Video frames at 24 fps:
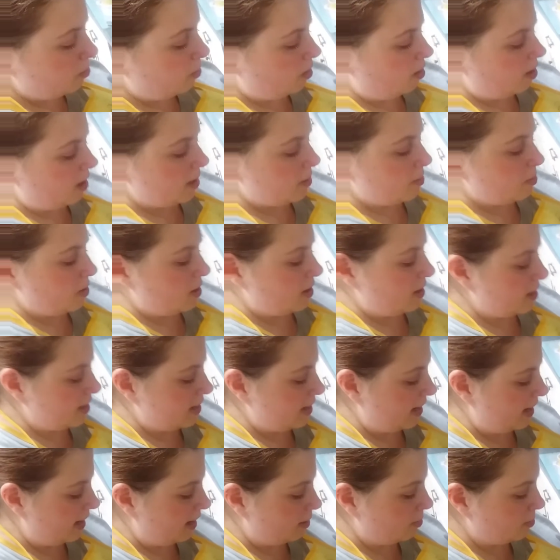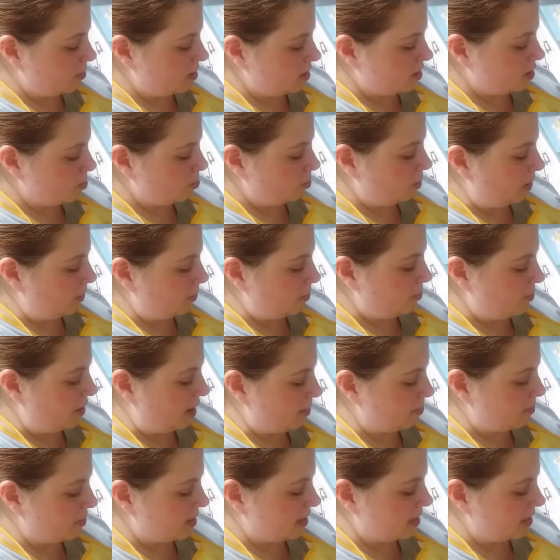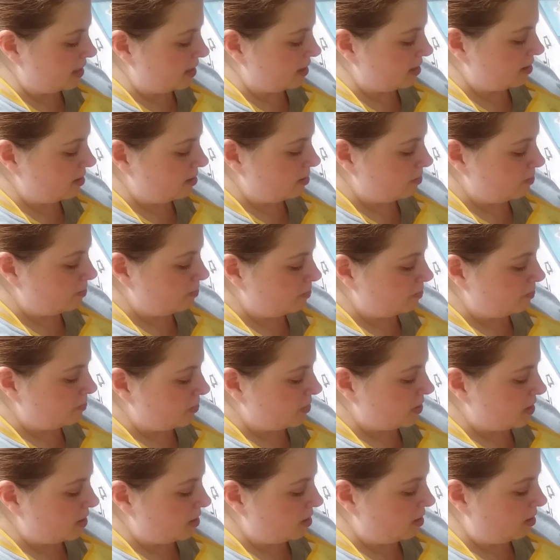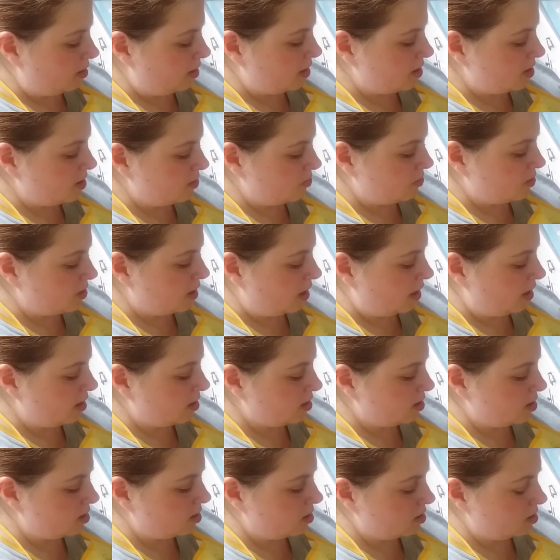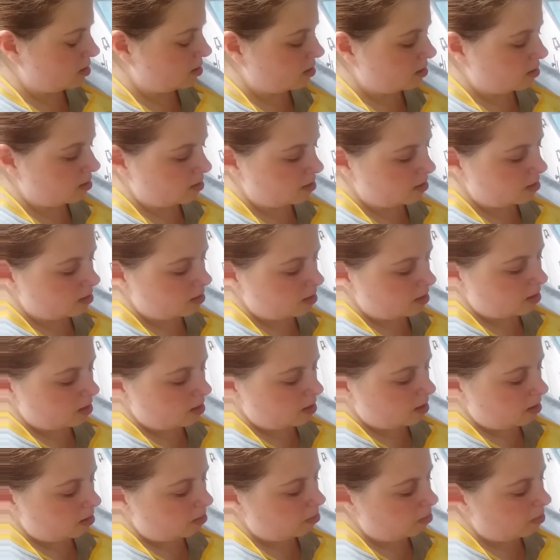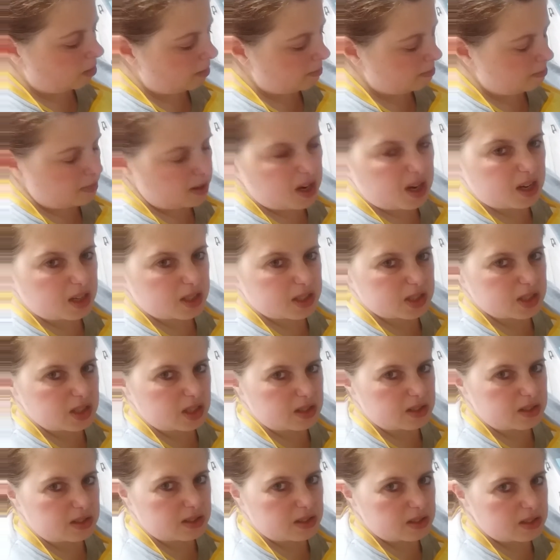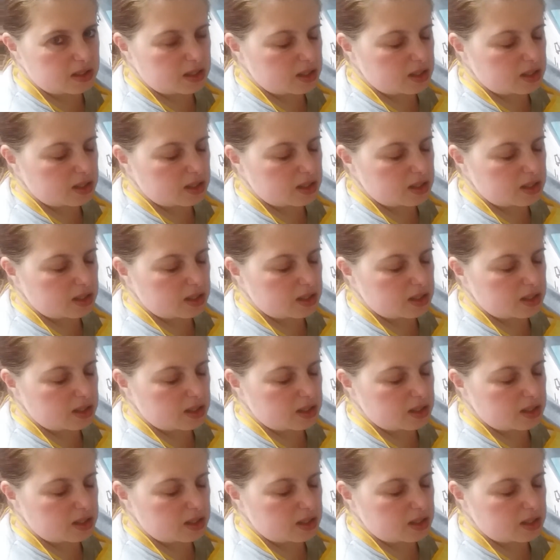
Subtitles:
what I work out is 1 ramekin kind of does 1 person.